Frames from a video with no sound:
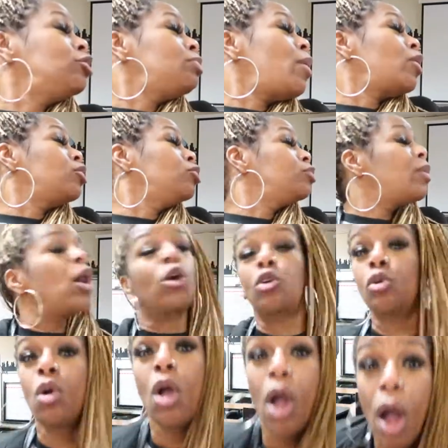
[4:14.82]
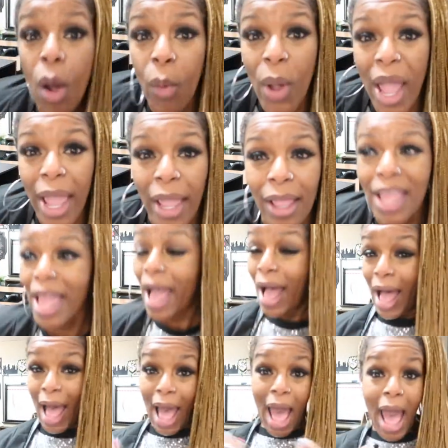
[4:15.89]
sparkle, sparkle away.
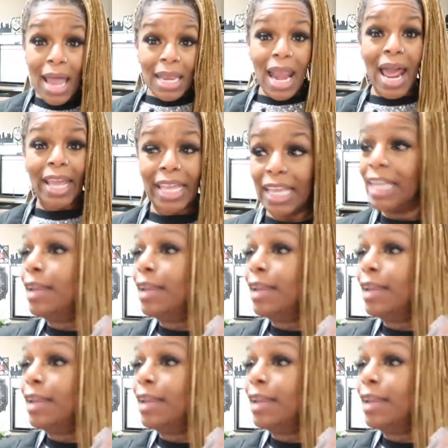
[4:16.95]
I like